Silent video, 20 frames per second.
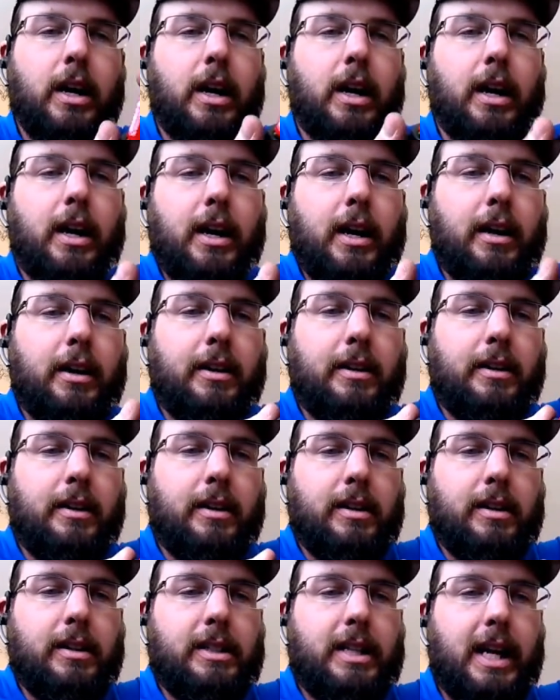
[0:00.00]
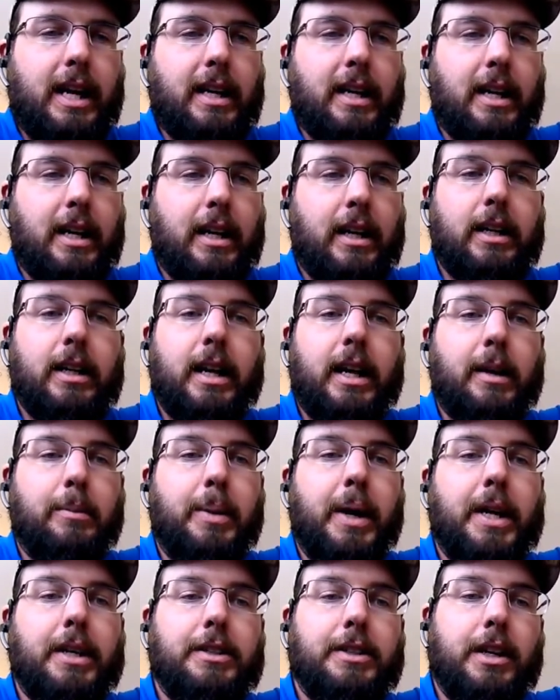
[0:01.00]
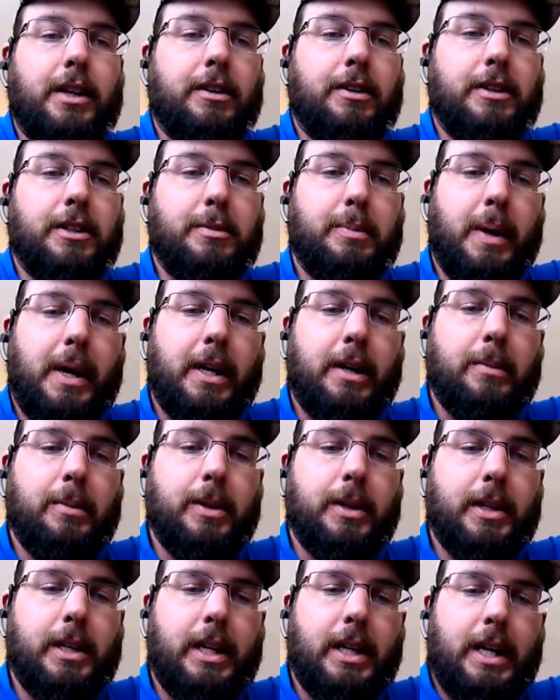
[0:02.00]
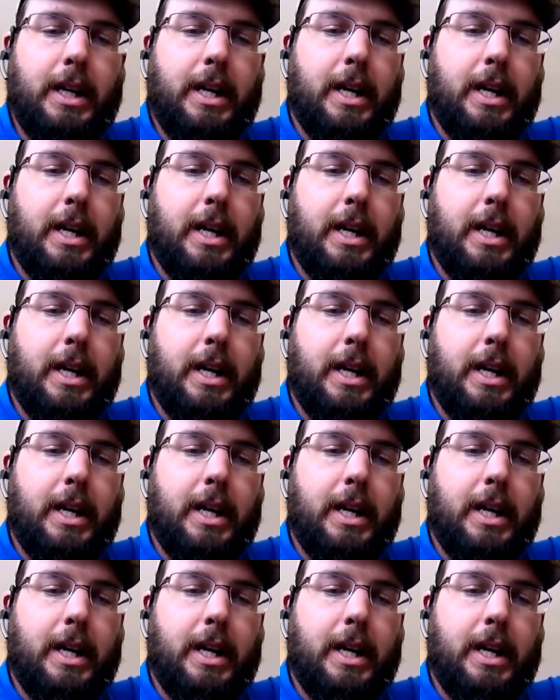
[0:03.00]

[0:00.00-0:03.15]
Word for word: Uh, taking a page out of the Spyder book